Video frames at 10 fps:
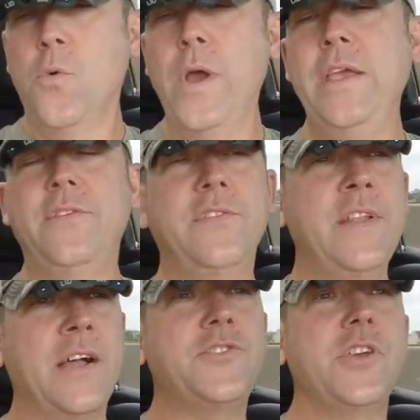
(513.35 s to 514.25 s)
Waze is
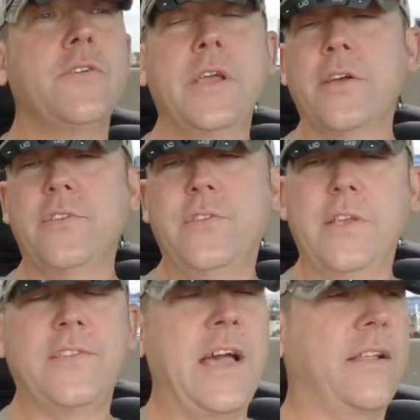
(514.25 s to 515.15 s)
not showing us
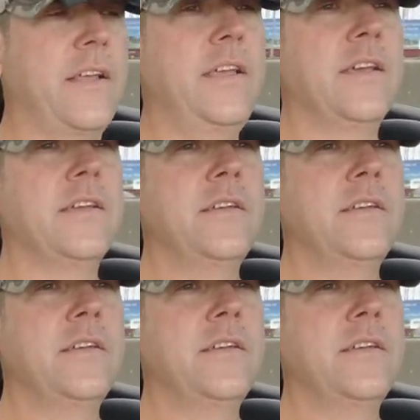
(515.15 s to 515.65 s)
exactly